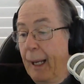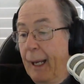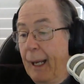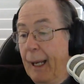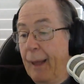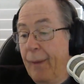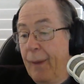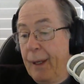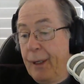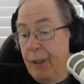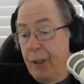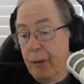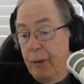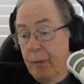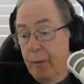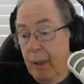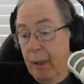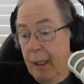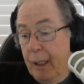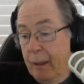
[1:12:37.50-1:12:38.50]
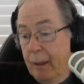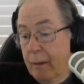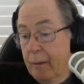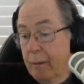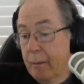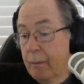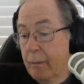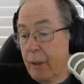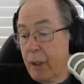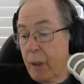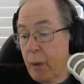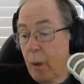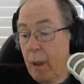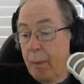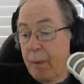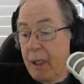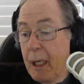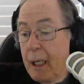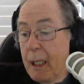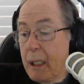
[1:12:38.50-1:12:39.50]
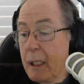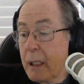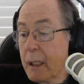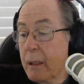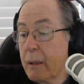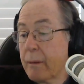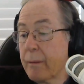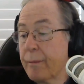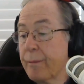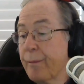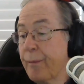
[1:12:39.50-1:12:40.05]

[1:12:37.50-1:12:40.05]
And they do run sweepstakes.